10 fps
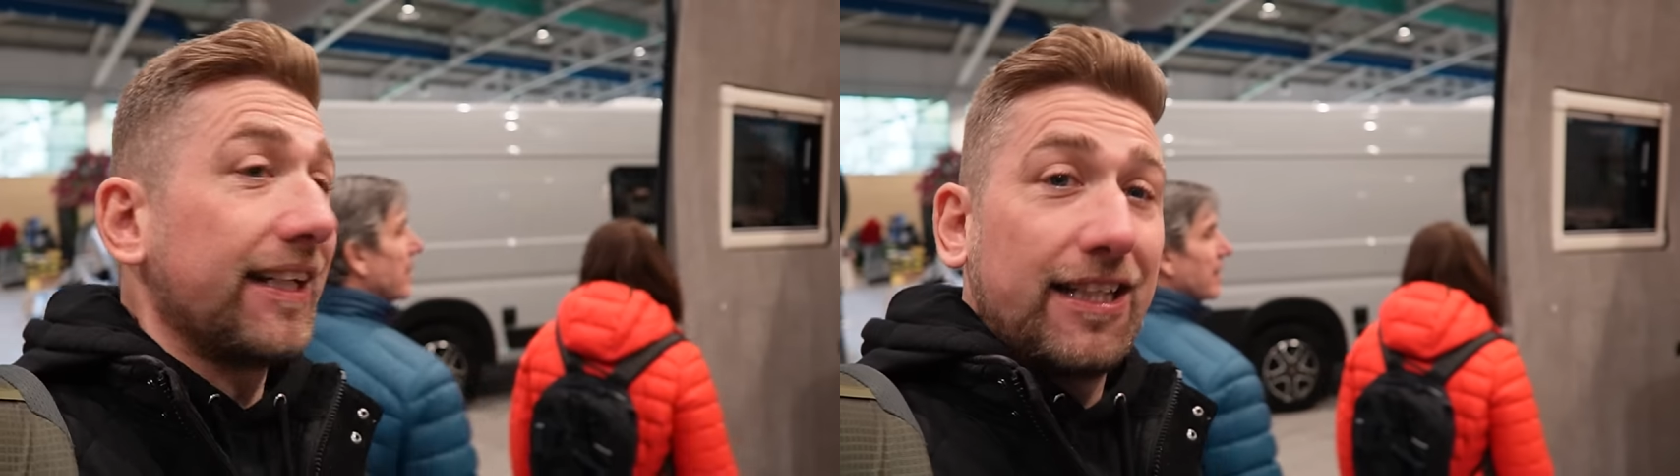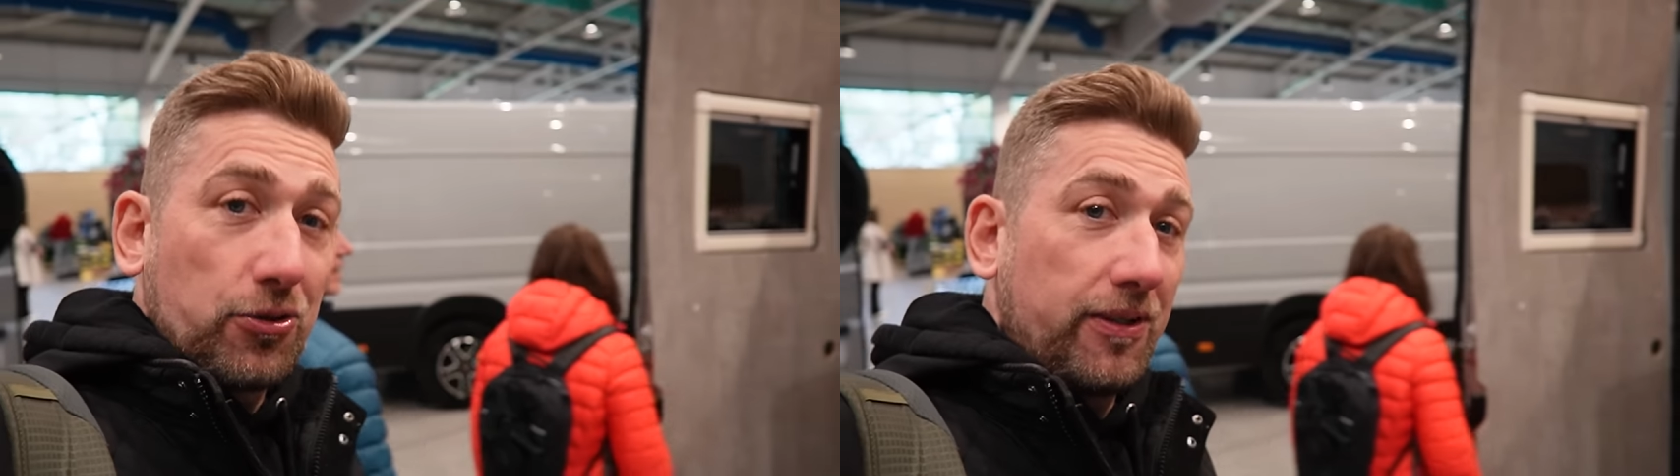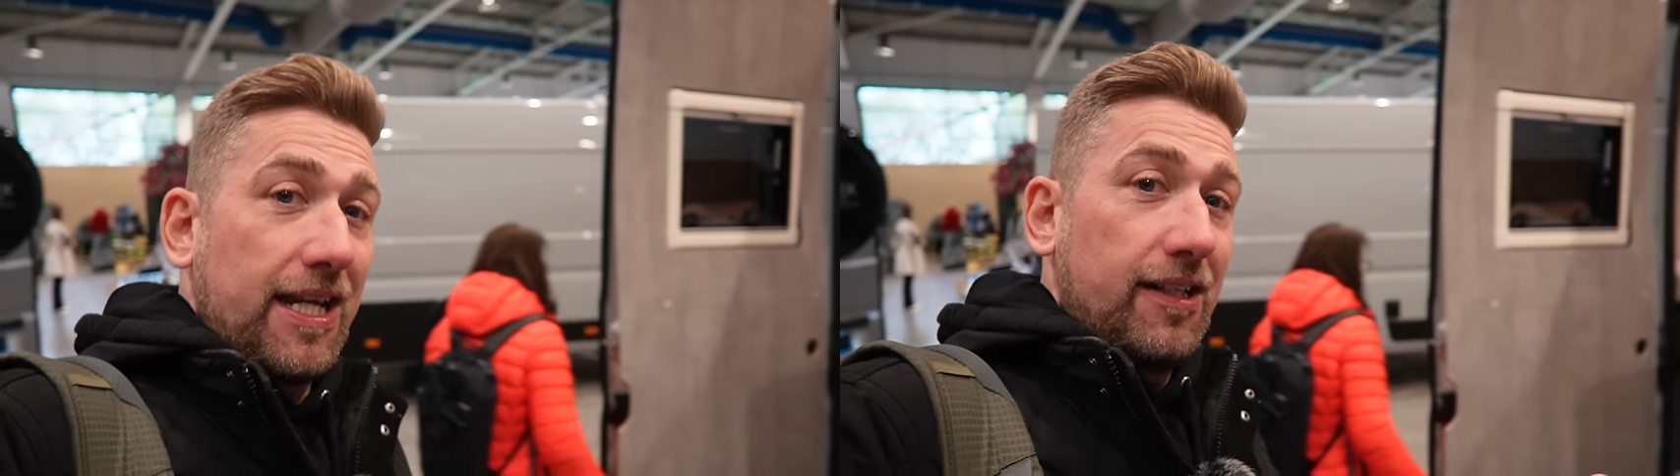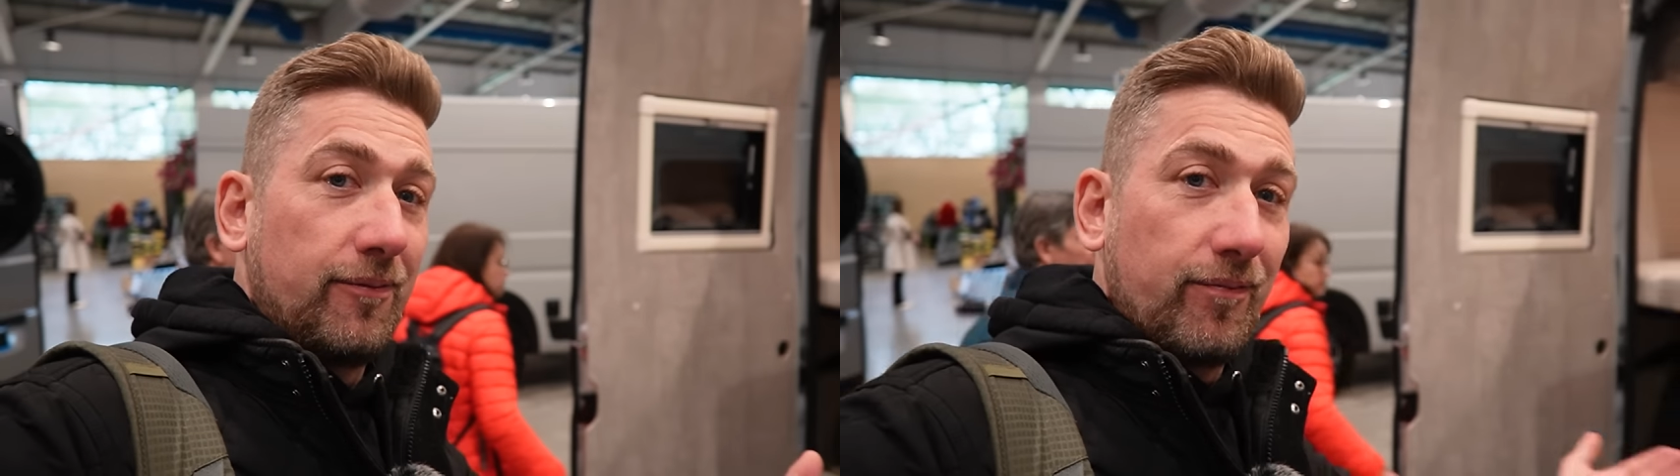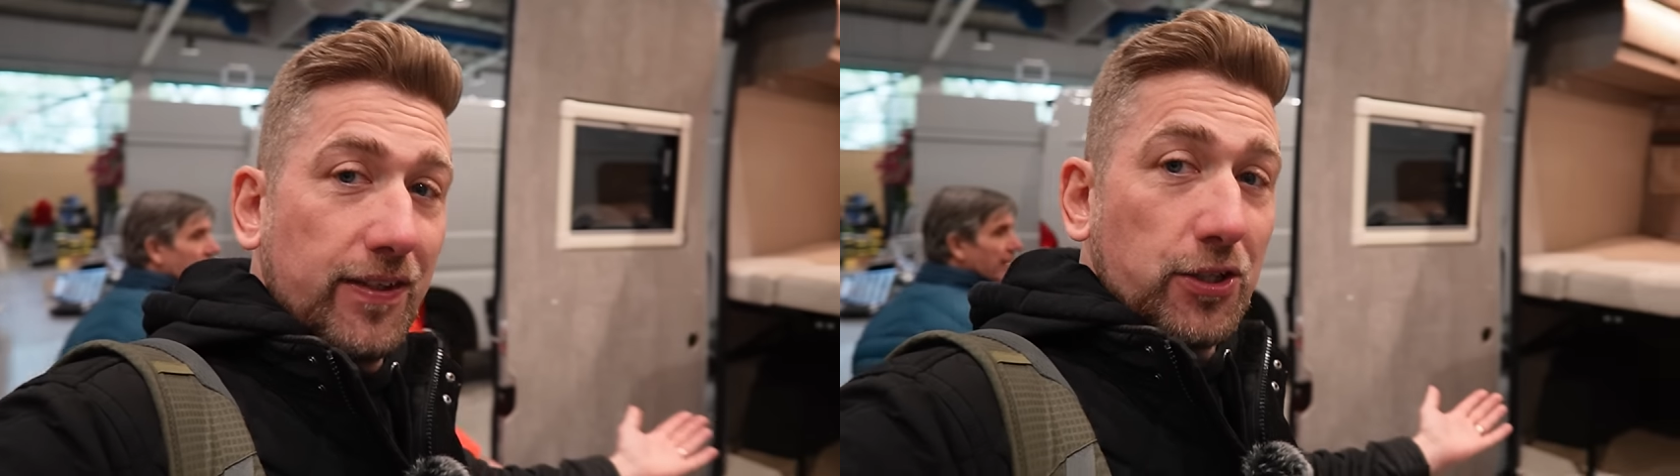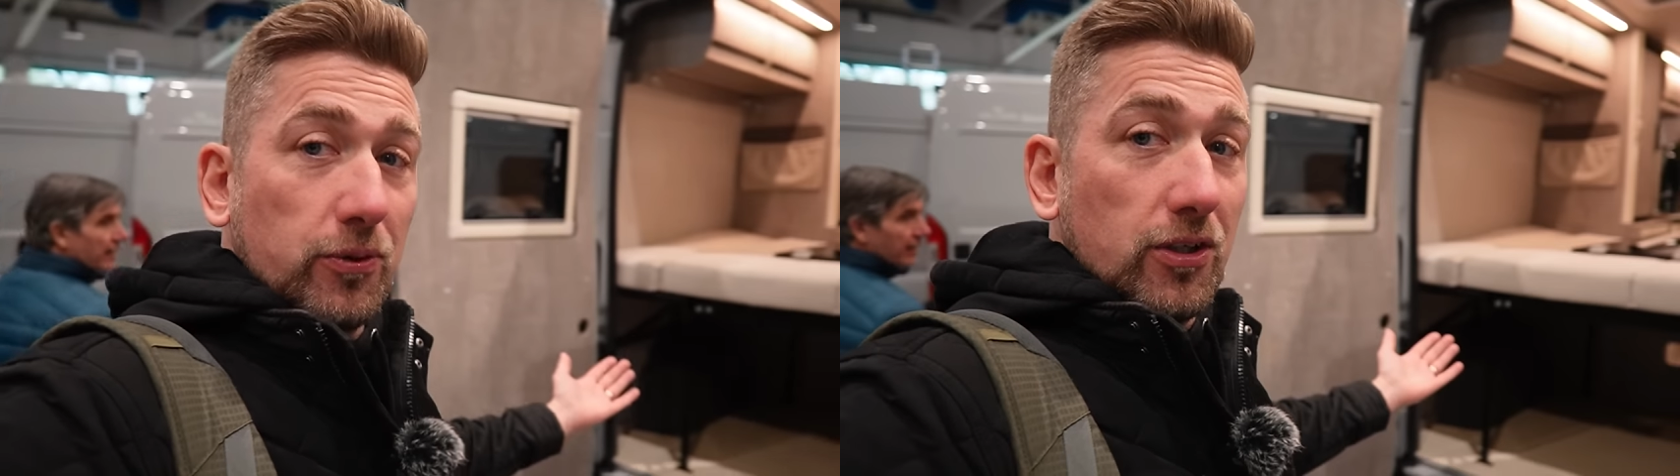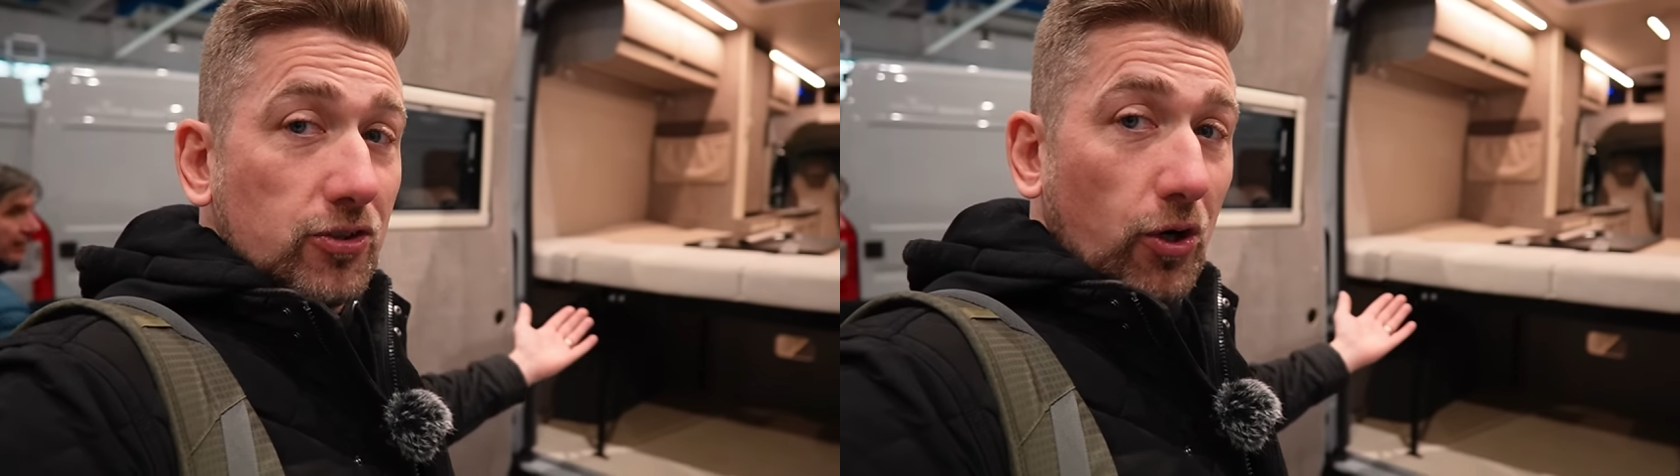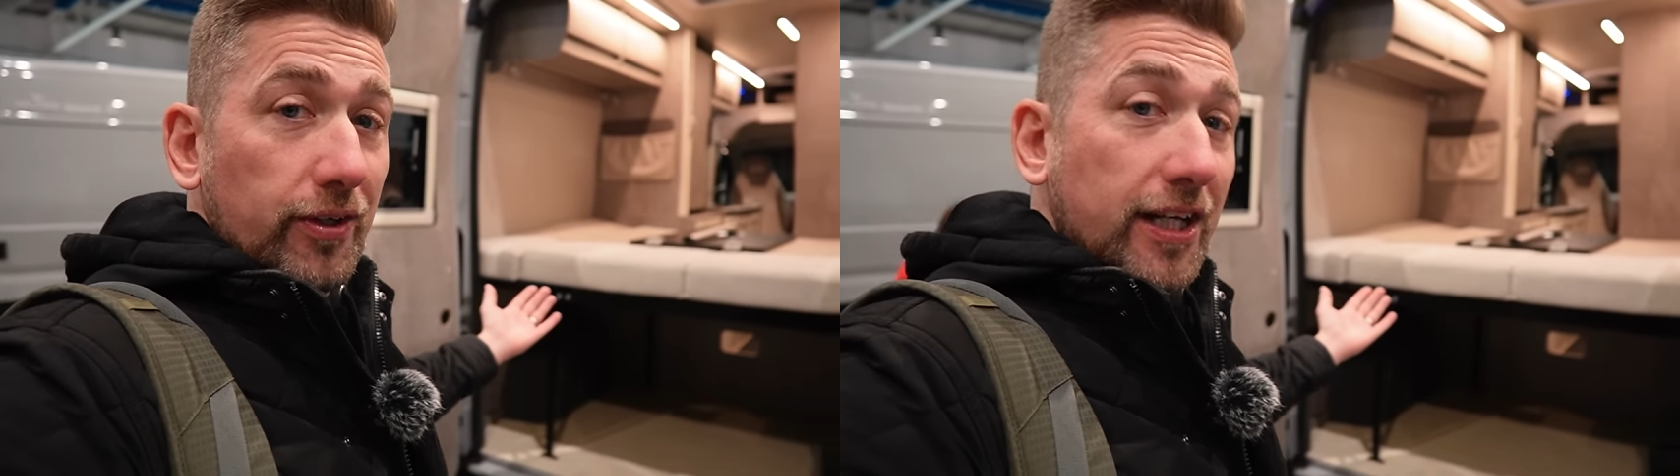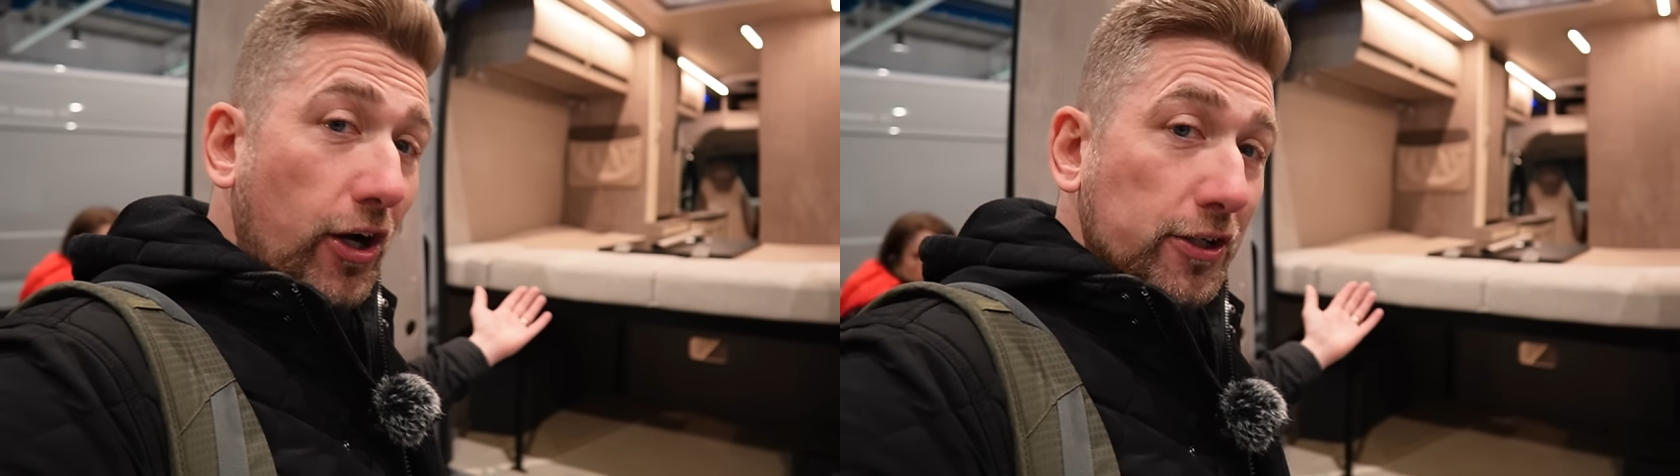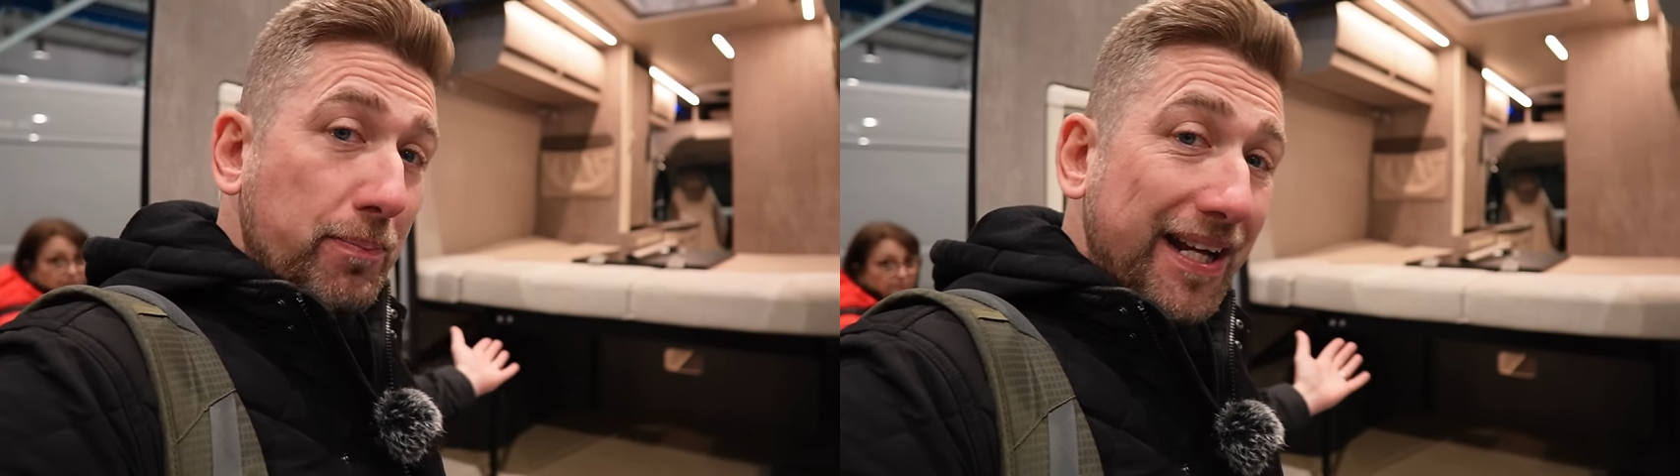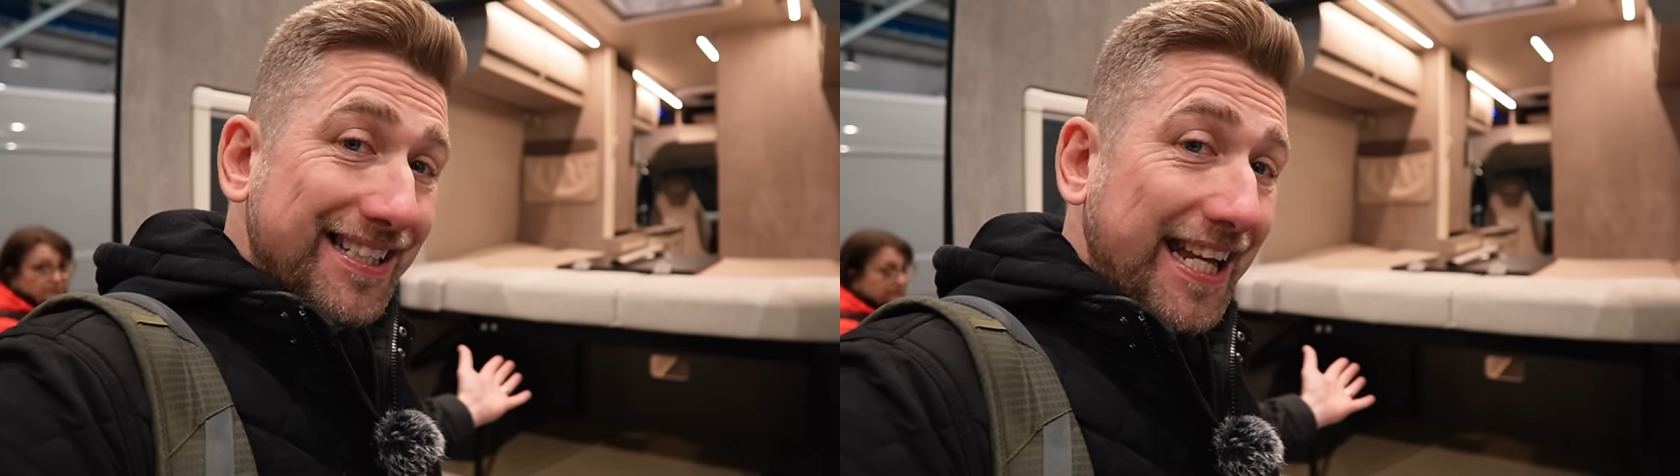this one here. This one has already got its bed